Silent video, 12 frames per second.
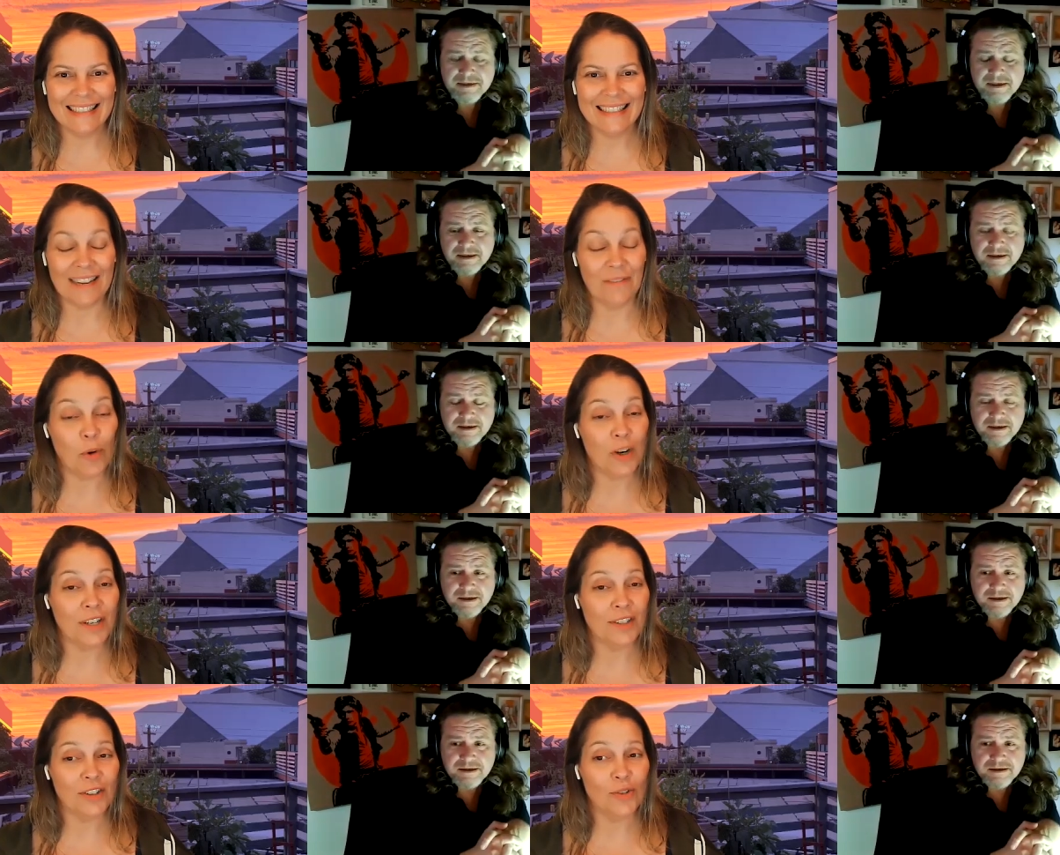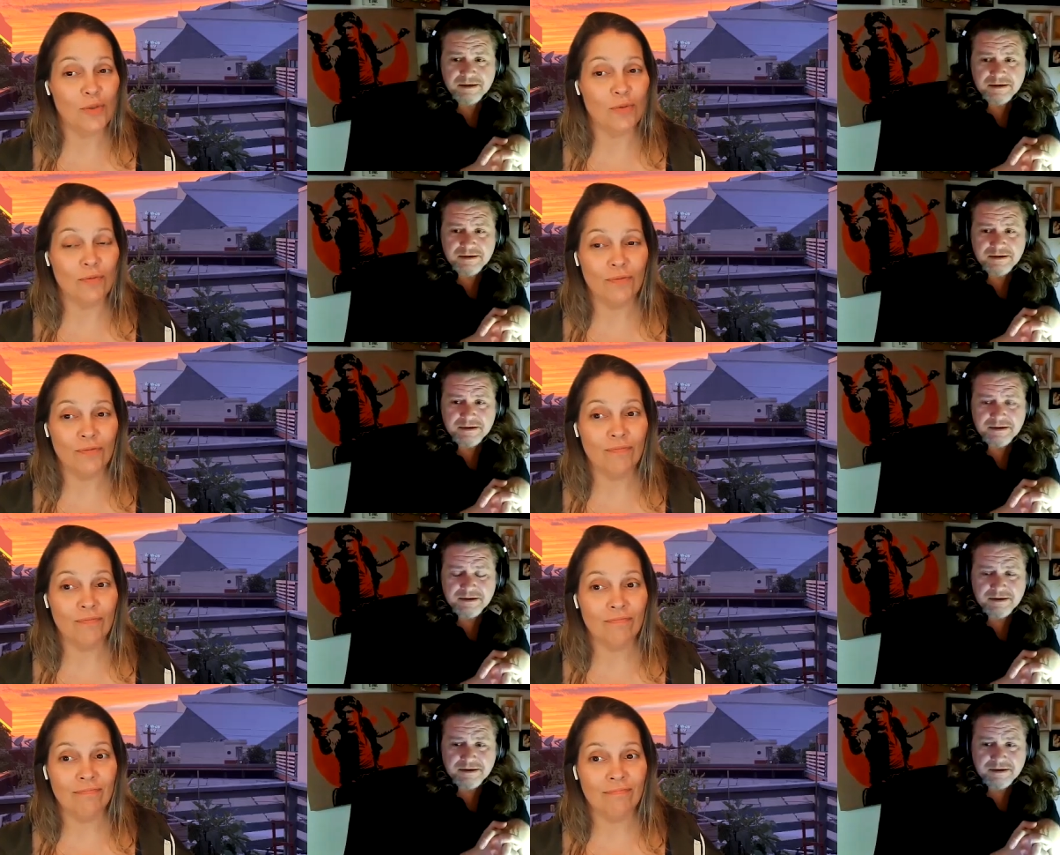Speaker 1: day 42. You
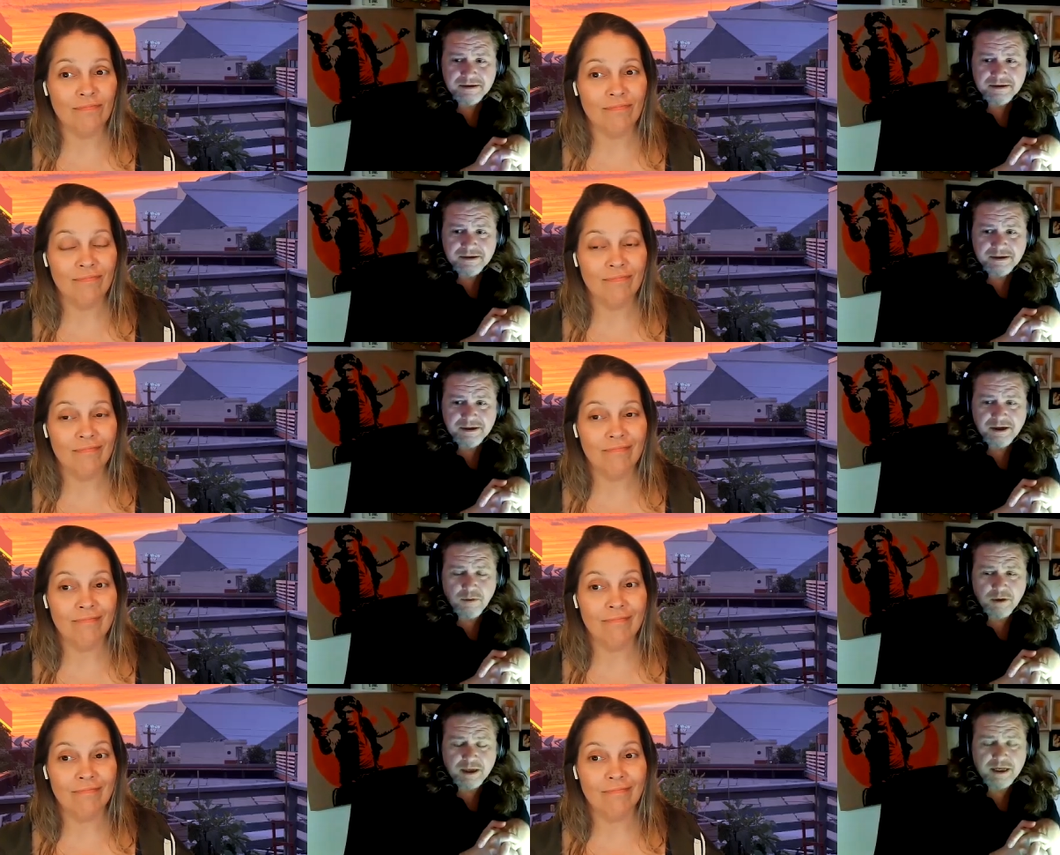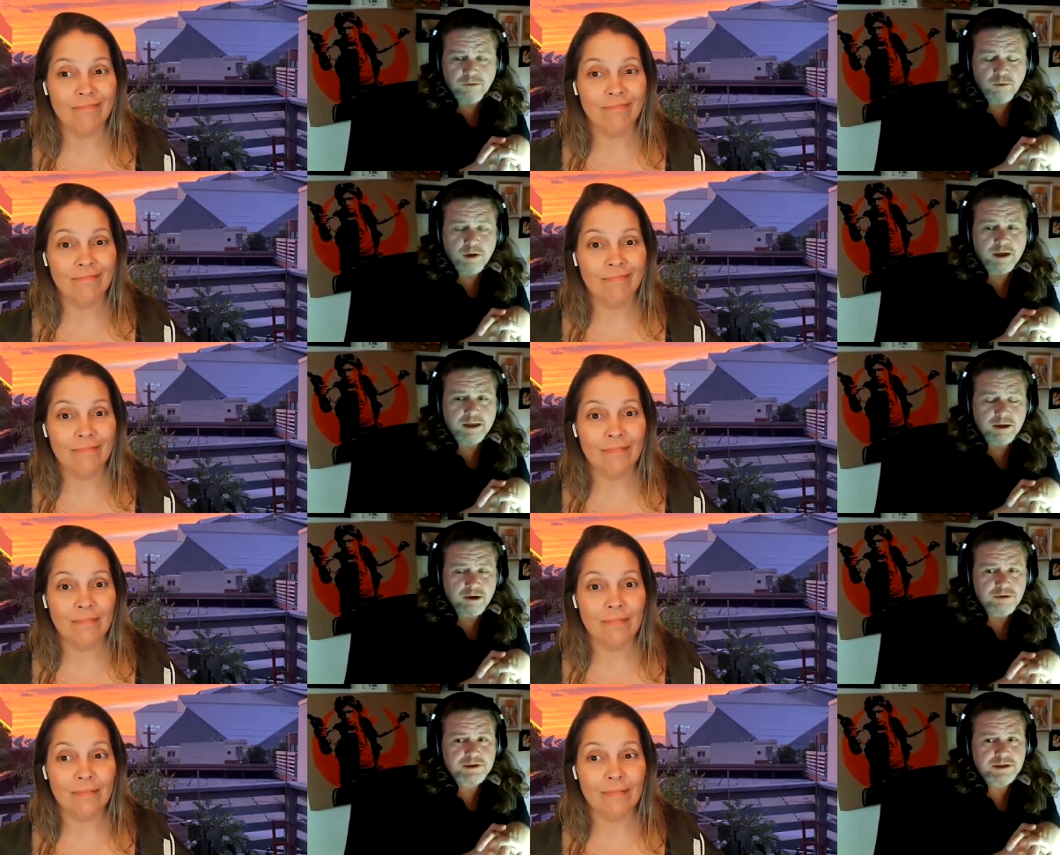
Speaker 2: know, we're getting really
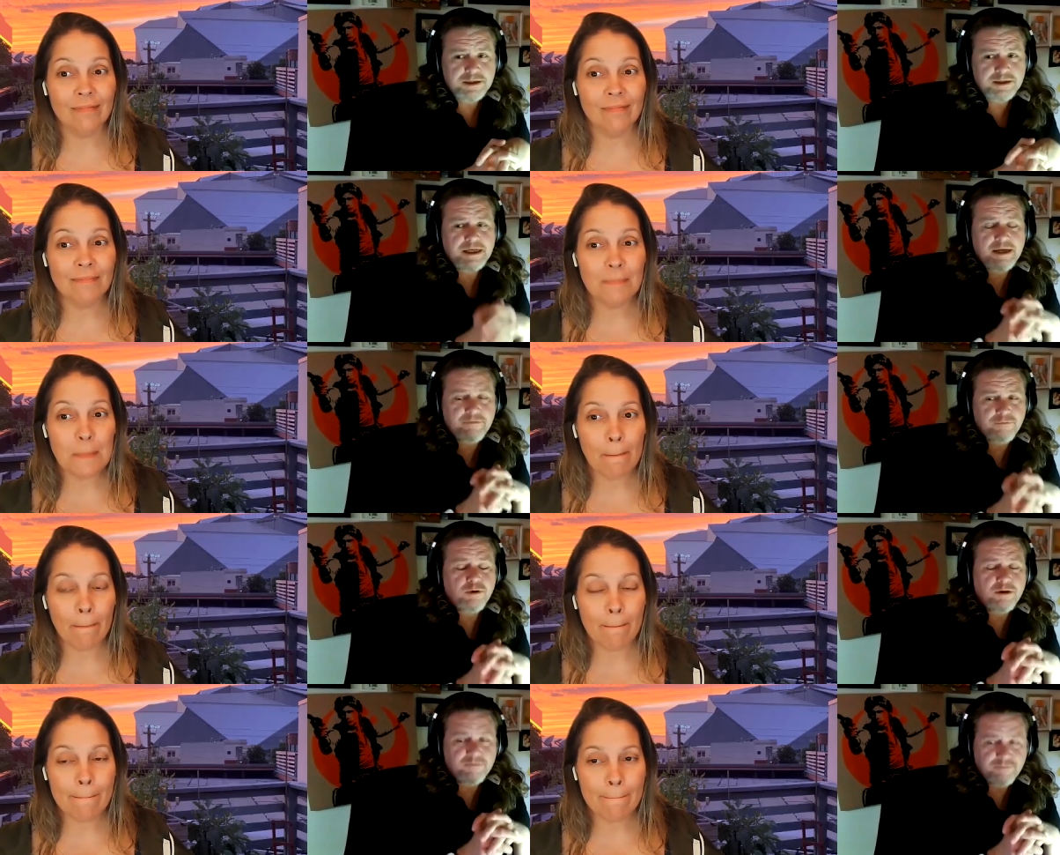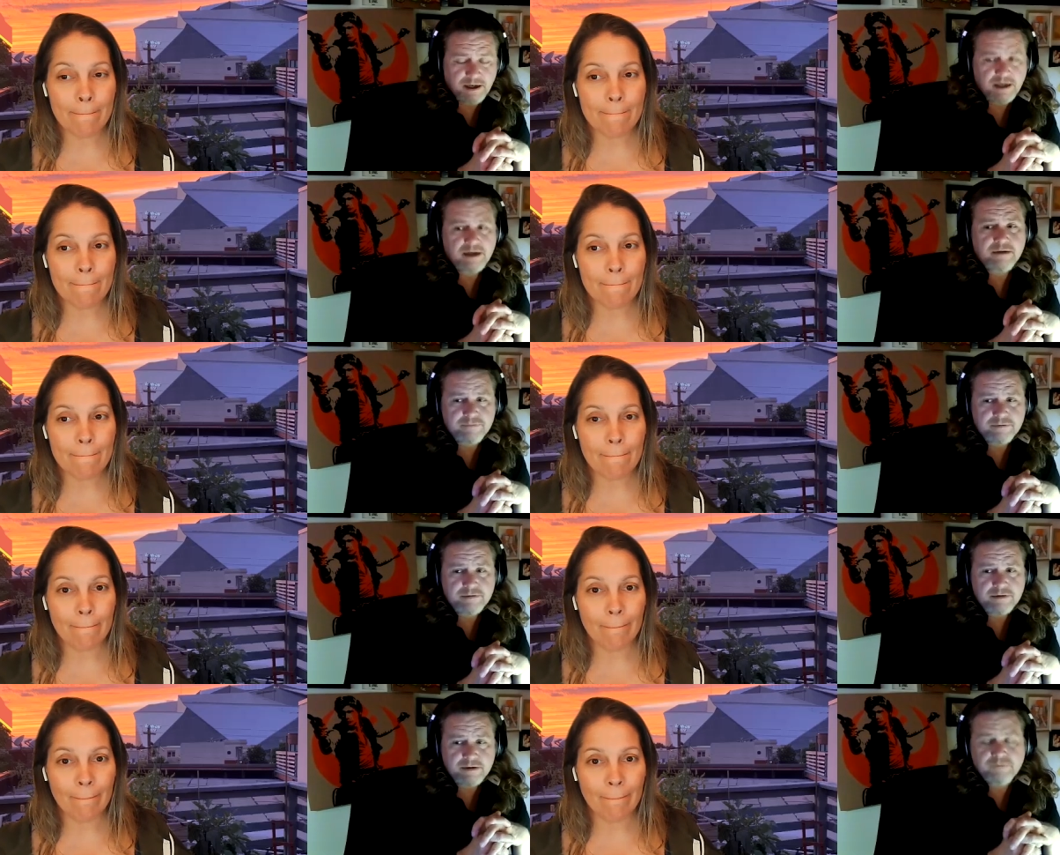close to the day 45 of
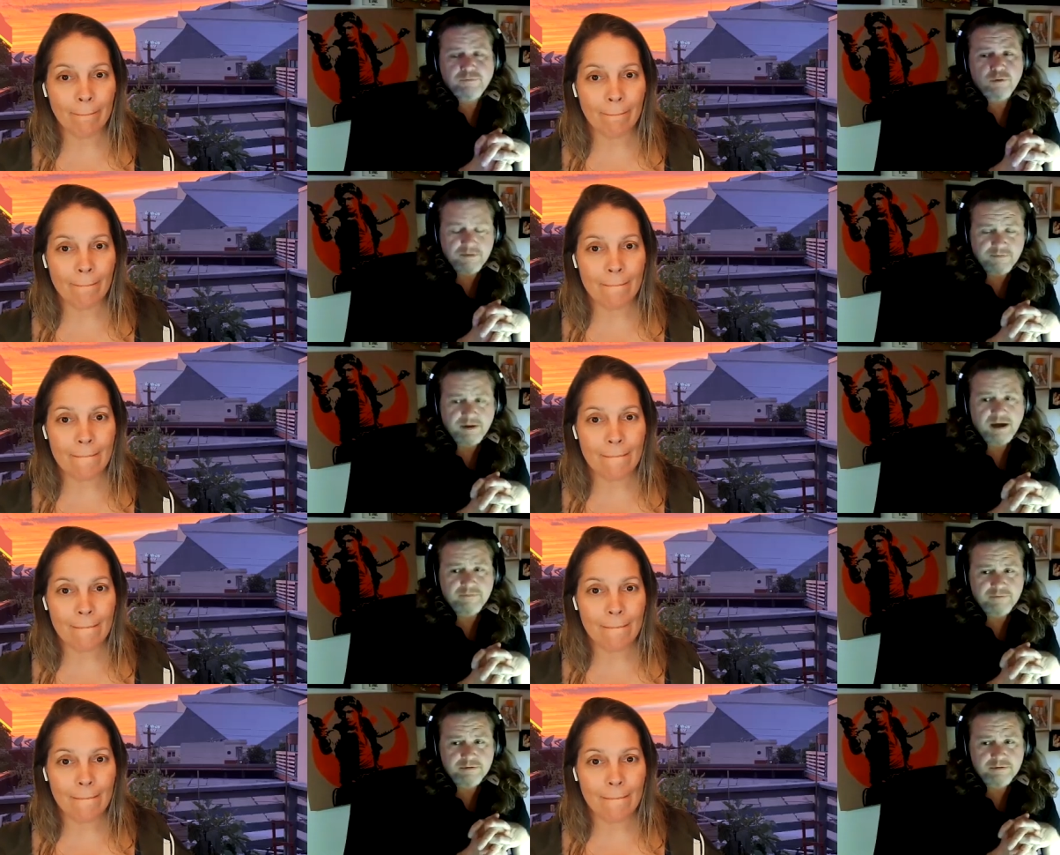the 45.